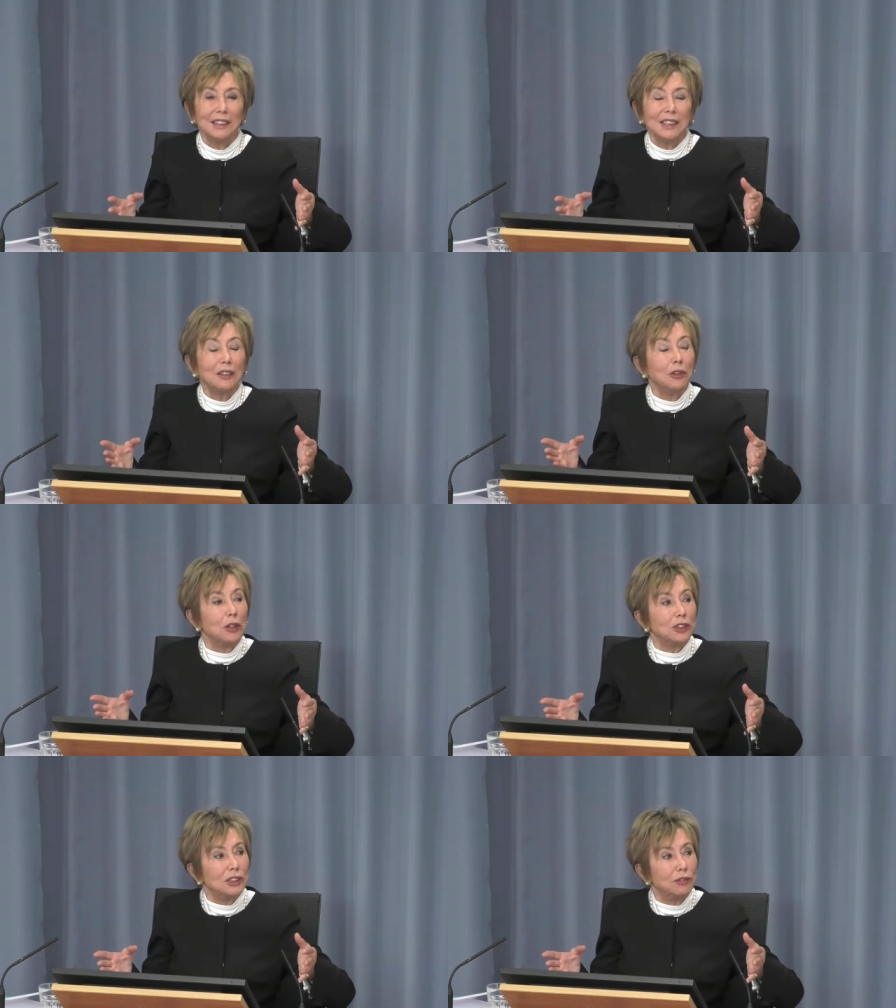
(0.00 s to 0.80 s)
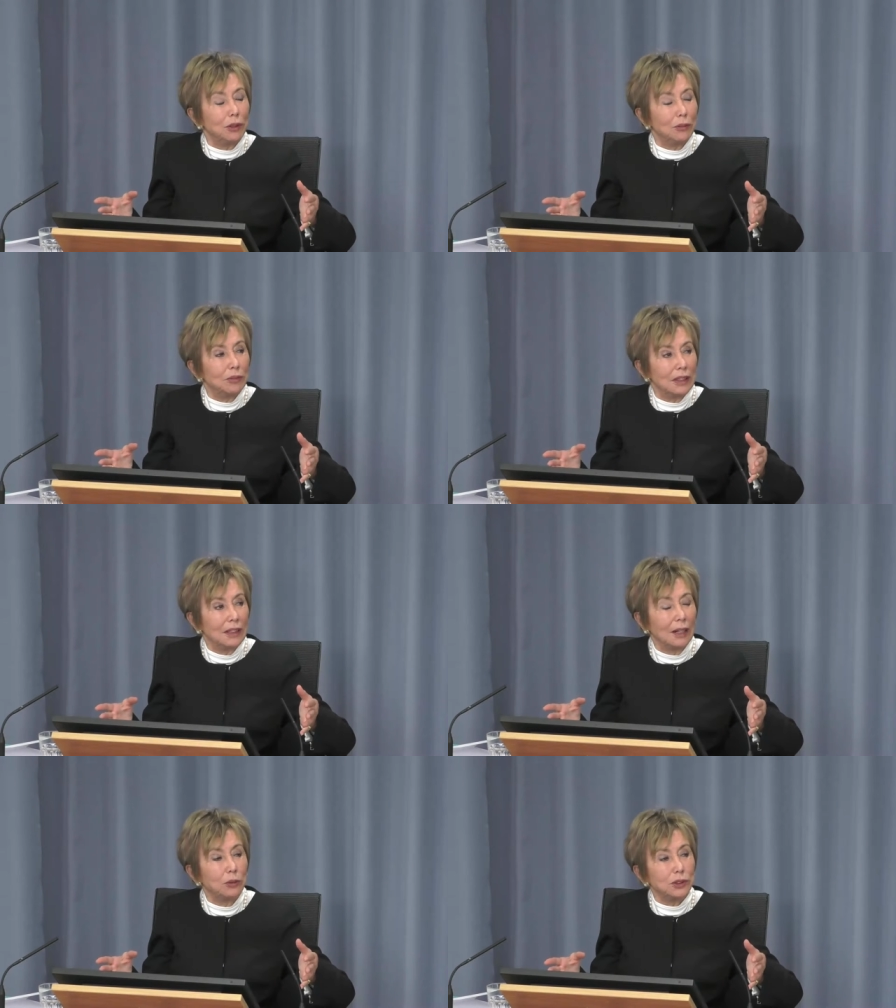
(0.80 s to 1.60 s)
technology from
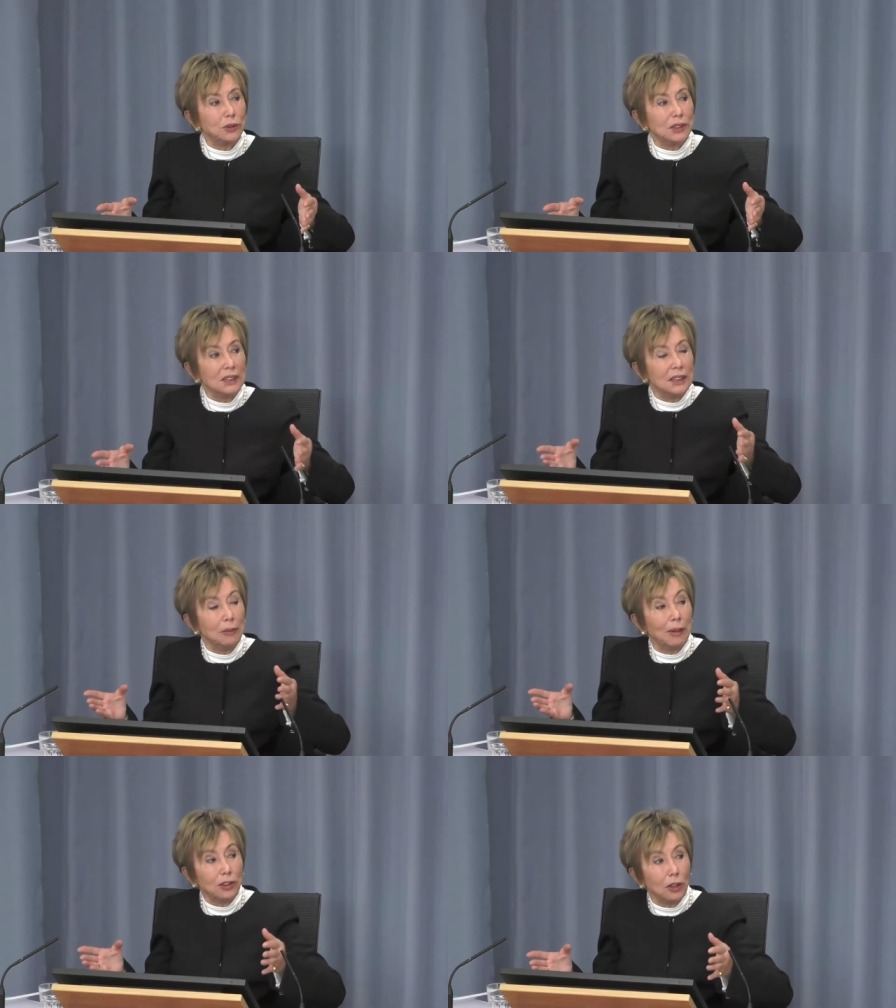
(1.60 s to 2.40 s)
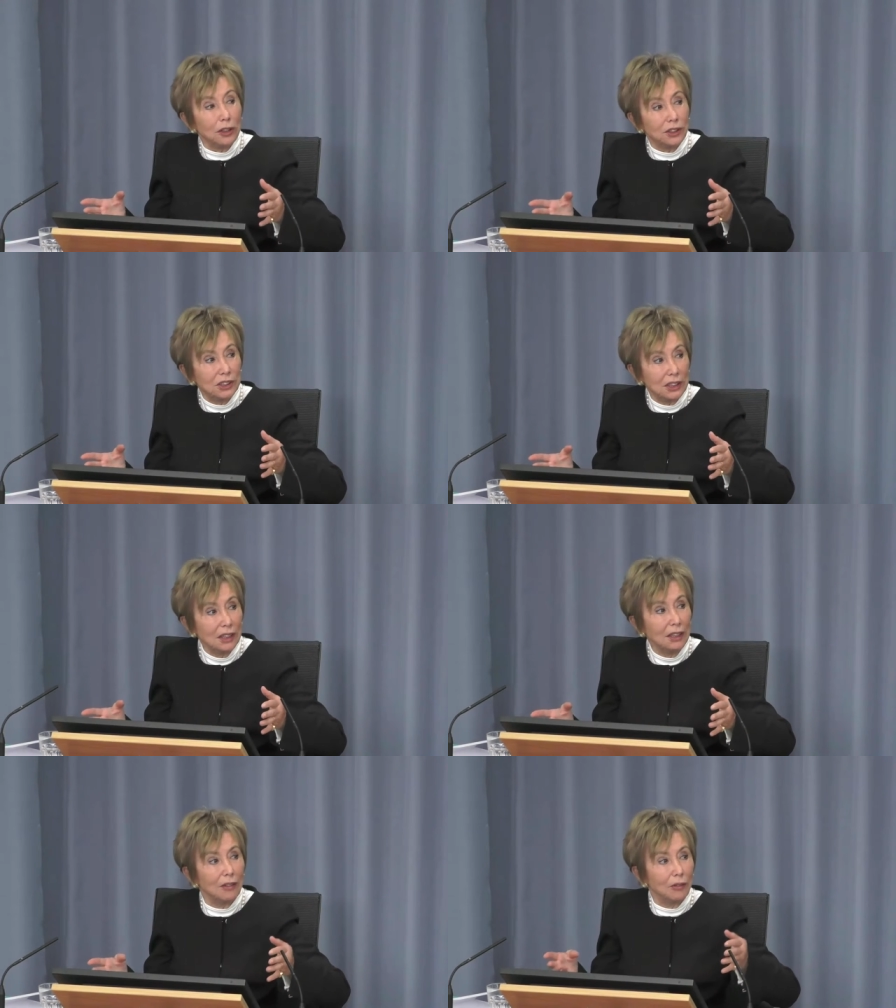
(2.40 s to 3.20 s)
that was used in hematology